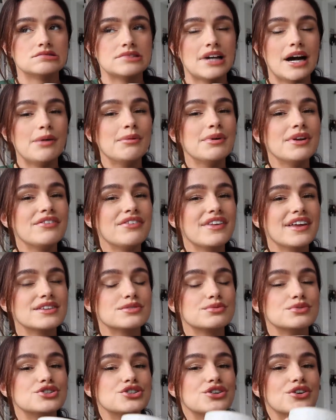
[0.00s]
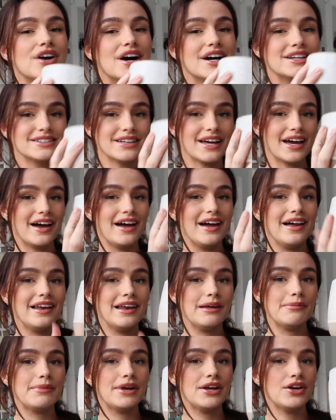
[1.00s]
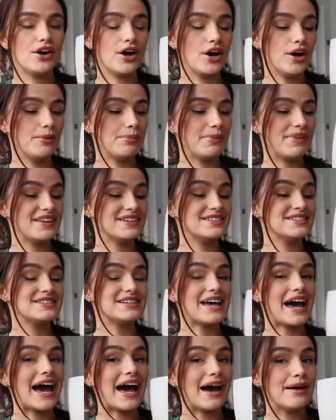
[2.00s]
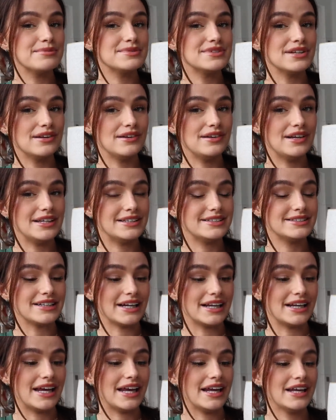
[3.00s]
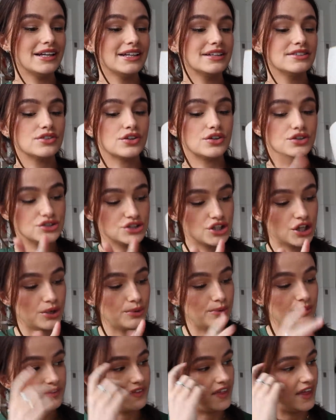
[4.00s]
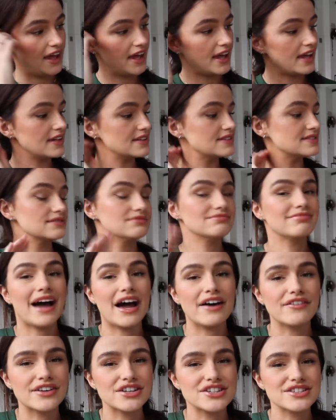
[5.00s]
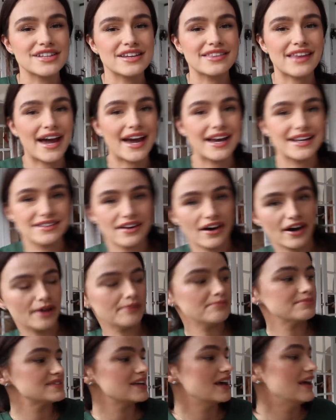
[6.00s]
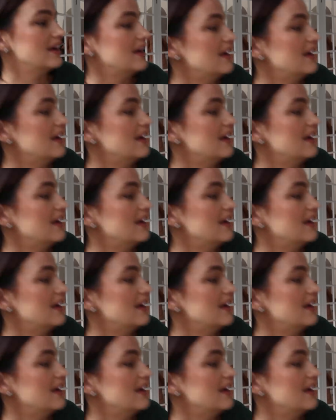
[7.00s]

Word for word: How many of these would you guys get? Let me know, but this is absolutely stunning. So I've got two of these. Have I just said that eight times?